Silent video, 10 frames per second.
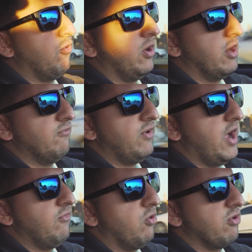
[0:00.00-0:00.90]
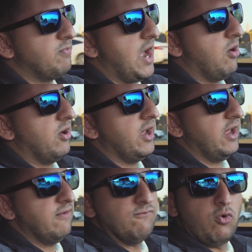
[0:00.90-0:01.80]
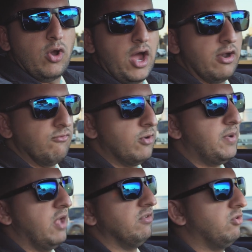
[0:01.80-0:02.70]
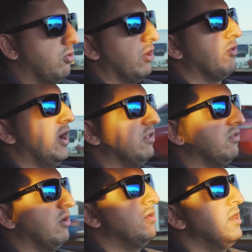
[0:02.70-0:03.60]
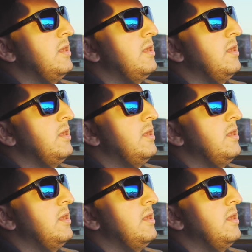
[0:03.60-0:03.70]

405 horsepower and 400 foot-pounds of torque, right? So